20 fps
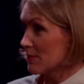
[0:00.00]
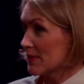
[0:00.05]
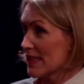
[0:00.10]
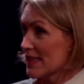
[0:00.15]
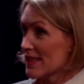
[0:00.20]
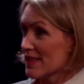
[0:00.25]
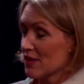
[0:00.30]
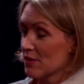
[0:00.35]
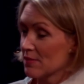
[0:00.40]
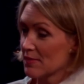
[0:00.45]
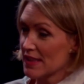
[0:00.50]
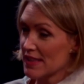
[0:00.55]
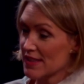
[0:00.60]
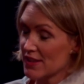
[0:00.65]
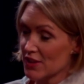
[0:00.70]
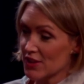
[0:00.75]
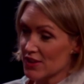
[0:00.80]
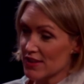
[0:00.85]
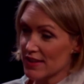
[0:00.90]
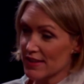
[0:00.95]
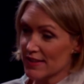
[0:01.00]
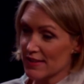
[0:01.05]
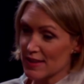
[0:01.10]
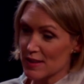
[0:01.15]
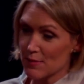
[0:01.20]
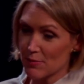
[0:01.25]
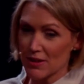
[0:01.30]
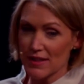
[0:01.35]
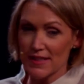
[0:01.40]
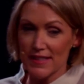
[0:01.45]
based on research, that this
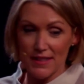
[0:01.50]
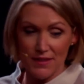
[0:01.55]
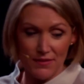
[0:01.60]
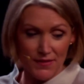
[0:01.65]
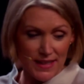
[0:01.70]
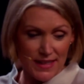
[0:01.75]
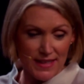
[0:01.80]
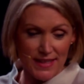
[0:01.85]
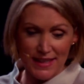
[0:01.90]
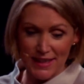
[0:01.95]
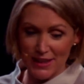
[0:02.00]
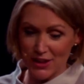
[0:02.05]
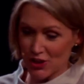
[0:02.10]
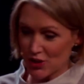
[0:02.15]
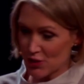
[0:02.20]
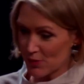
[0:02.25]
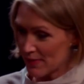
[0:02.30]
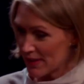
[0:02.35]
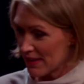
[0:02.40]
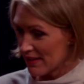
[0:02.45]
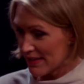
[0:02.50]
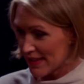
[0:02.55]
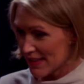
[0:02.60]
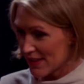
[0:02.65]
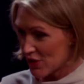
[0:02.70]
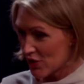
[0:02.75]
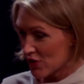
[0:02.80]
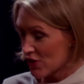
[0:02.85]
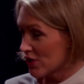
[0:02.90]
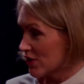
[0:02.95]
person of this age should be on this
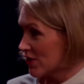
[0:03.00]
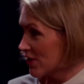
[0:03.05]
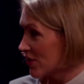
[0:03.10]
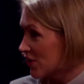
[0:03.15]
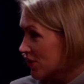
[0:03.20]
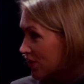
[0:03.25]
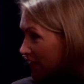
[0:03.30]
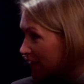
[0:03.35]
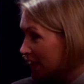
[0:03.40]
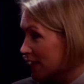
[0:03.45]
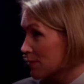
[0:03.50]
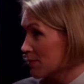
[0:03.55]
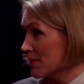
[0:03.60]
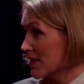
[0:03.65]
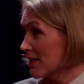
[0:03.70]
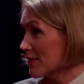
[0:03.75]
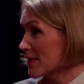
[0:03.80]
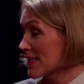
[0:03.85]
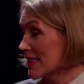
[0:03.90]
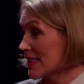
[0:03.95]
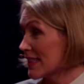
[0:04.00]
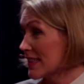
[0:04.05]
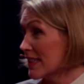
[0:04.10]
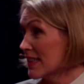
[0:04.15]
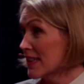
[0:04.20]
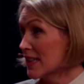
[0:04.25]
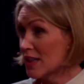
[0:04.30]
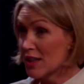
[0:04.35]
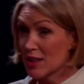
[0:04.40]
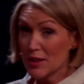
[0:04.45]
drug or do this. But obviously,
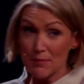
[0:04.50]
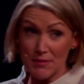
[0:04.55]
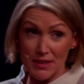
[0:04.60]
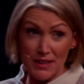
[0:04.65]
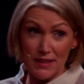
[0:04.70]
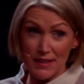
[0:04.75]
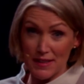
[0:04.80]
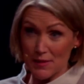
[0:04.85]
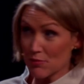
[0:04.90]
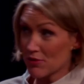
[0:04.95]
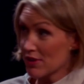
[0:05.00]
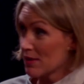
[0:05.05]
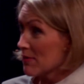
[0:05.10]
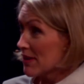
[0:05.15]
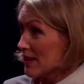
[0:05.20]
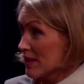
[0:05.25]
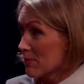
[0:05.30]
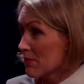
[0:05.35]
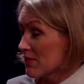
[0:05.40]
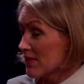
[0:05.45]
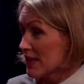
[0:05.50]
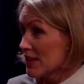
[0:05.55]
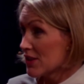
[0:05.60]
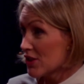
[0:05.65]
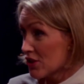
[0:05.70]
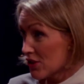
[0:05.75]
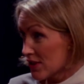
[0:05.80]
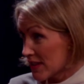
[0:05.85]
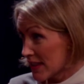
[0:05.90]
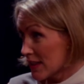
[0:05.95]
particularly as a primary care provider,
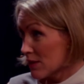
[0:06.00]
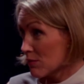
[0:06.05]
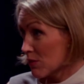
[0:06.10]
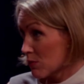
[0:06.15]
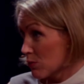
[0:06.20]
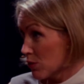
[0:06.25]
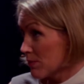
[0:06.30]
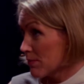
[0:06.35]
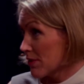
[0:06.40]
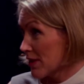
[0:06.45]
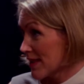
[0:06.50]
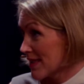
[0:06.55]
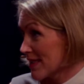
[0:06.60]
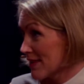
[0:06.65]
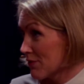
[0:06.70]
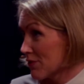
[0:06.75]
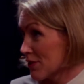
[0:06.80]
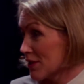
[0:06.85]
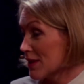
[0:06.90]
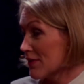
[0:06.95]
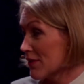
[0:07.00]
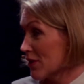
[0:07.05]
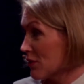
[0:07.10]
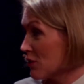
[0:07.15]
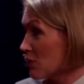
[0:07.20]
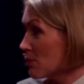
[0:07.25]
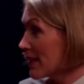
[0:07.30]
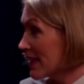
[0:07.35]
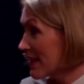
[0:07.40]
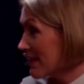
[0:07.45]
you're dealing with one person in front of you who
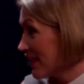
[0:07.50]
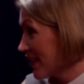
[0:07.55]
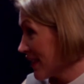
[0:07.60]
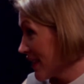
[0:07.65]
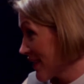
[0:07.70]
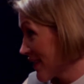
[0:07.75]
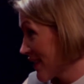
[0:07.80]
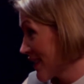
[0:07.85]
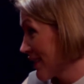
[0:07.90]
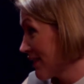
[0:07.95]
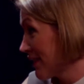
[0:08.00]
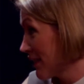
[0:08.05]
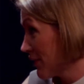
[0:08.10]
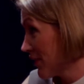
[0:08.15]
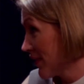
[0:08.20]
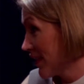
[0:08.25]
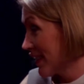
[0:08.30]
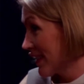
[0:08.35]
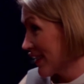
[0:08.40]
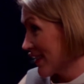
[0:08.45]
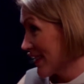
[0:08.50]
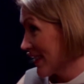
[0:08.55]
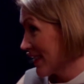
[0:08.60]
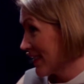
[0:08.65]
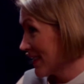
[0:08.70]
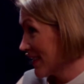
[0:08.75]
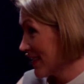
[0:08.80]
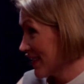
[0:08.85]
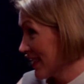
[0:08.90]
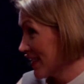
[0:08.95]
may not necessarily fit that
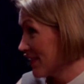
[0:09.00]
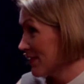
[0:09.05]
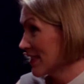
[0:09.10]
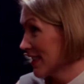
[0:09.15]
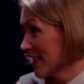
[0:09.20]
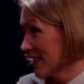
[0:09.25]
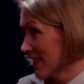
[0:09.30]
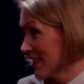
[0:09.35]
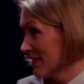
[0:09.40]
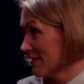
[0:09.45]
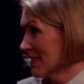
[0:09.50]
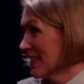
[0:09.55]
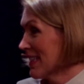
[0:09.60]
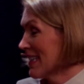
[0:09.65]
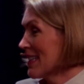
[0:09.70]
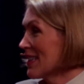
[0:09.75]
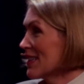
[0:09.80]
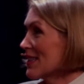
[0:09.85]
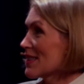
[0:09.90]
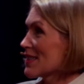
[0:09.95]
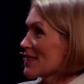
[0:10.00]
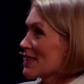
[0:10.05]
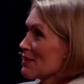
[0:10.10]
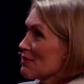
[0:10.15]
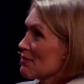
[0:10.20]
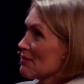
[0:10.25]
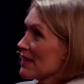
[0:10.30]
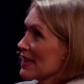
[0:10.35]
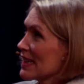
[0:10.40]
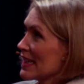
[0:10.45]
set of data.
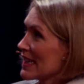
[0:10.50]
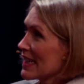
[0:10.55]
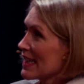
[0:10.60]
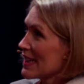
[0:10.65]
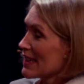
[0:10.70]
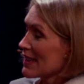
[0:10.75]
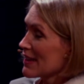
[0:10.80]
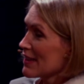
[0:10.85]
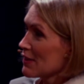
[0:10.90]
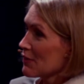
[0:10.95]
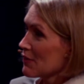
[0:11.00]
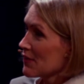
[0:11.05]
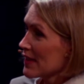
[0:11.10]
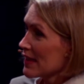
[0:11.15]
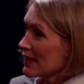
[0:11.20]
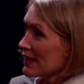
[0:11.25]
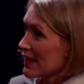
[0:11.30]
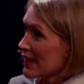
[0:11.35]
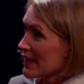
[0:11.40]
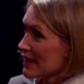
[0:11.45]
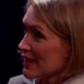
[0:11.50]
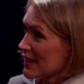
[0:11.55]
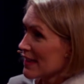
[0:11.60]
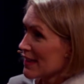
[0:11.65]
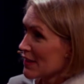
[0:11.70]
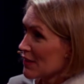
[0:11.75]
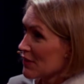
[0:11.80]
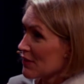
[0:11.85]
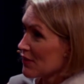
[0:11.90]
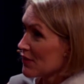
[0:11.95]
So again, I kind of feel at
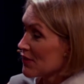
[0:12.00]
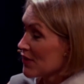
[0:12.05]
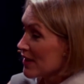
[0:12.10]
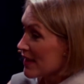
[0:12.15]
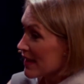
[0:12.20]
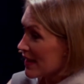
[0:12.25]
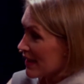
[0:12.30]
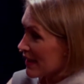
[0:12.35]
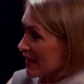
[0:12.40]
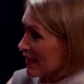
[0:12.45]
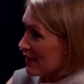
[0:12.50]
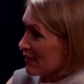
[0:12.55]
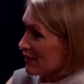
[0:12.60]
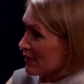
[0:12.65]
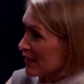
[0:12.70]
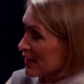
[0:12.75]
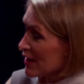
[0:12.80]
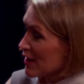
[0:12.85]
the front line,